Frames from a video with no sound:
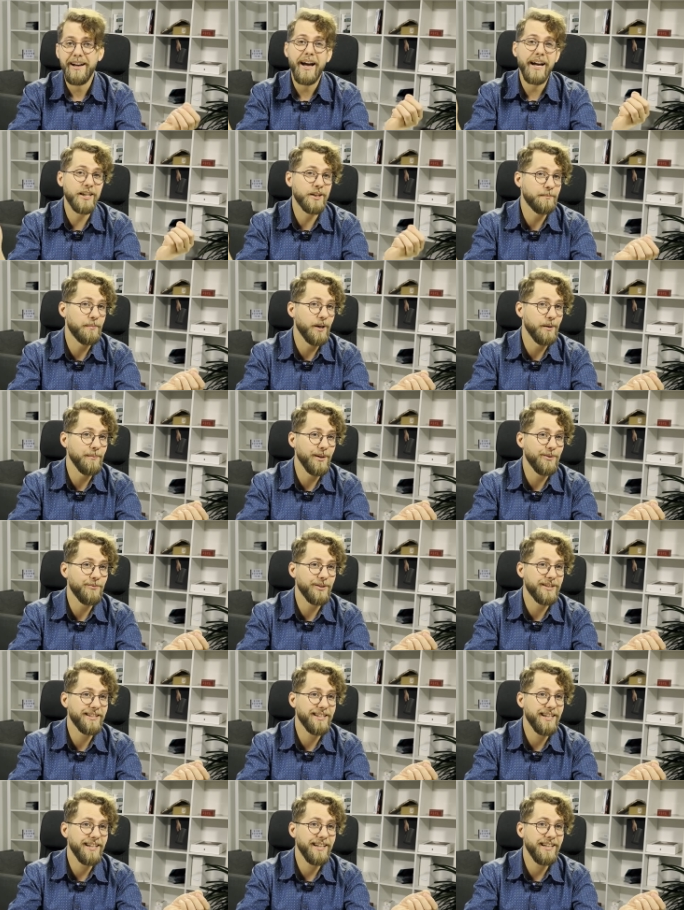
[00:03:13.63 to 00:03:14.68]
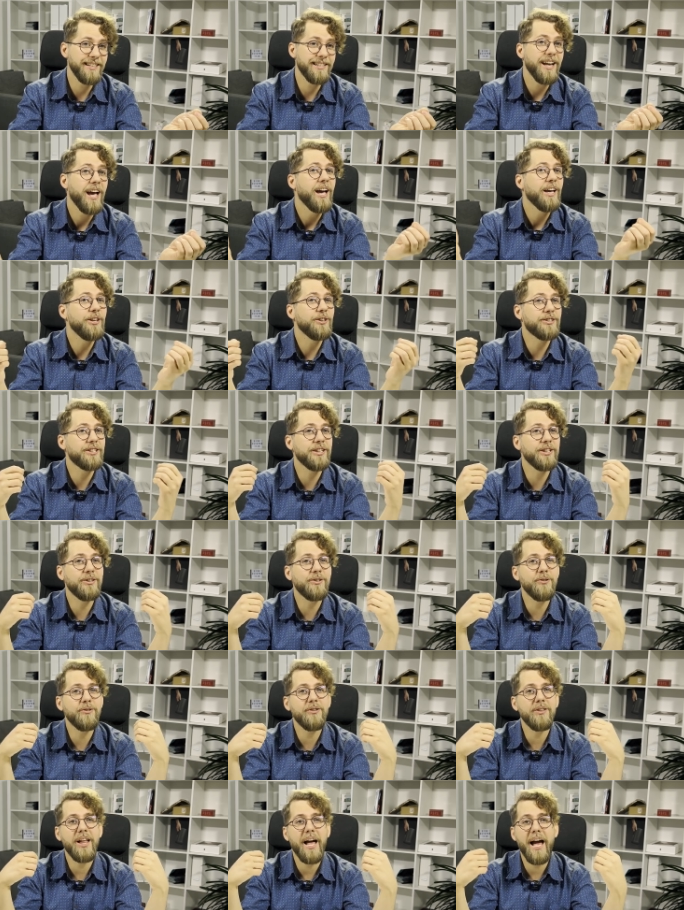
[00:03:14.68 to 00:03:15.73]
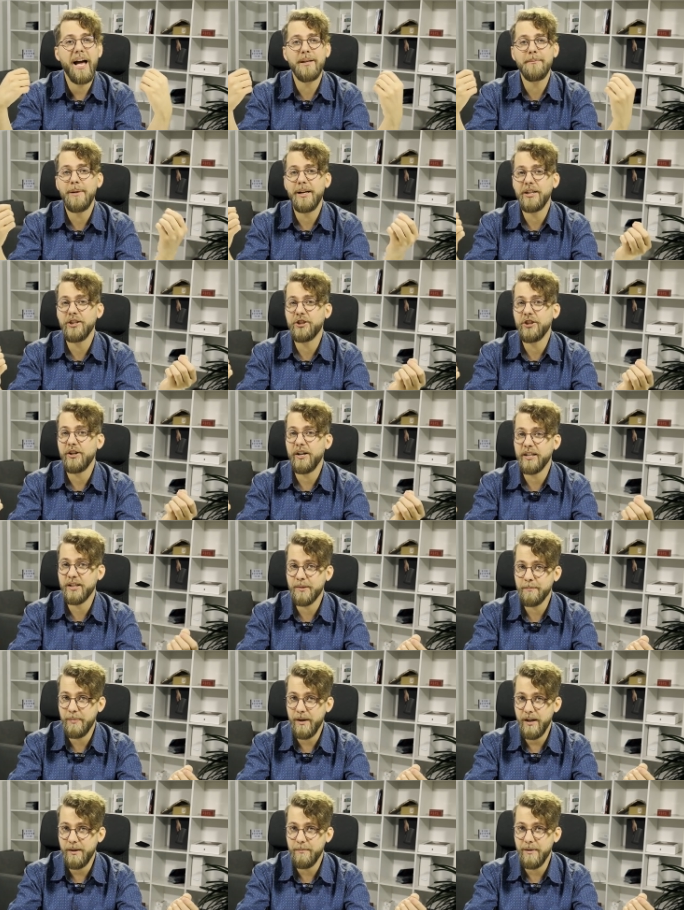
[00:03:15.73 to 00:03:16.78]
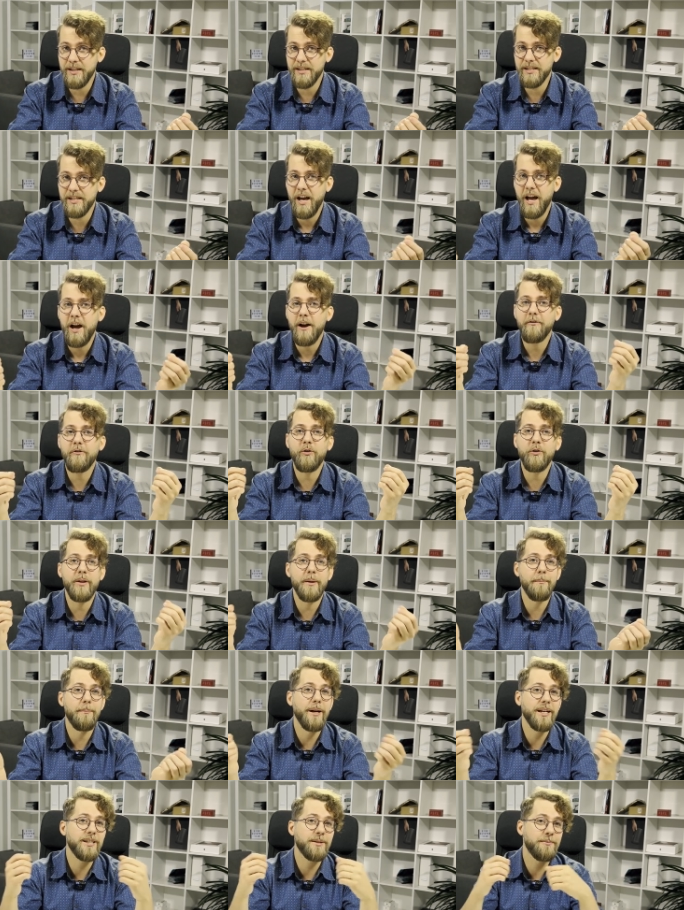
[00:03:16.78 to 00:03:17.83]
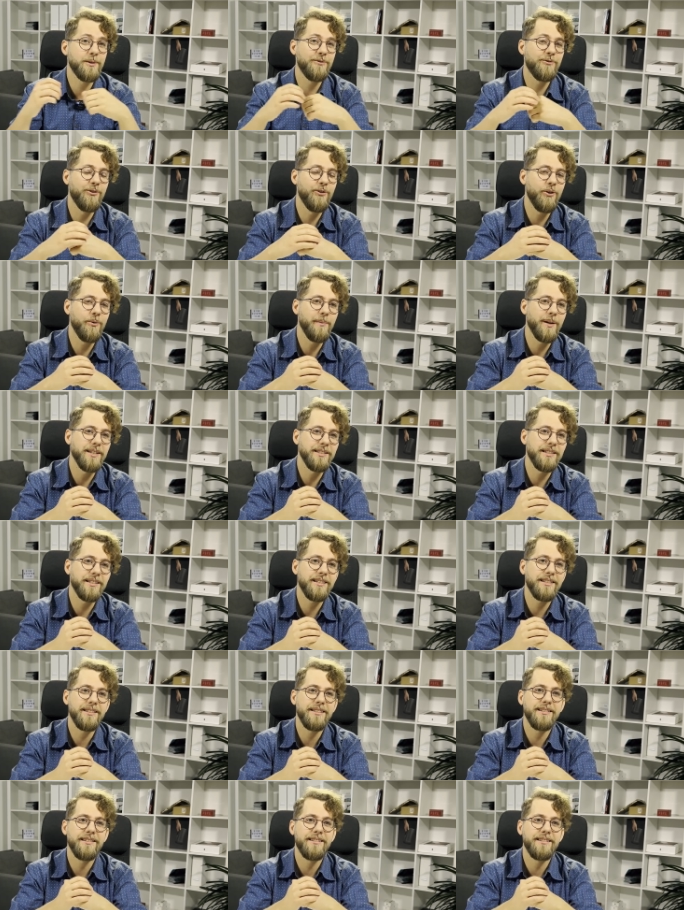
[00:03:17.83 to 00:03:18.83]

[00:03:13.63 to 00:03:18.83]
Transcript: Experiment with settings using Google Ad Manager experiments for the best performance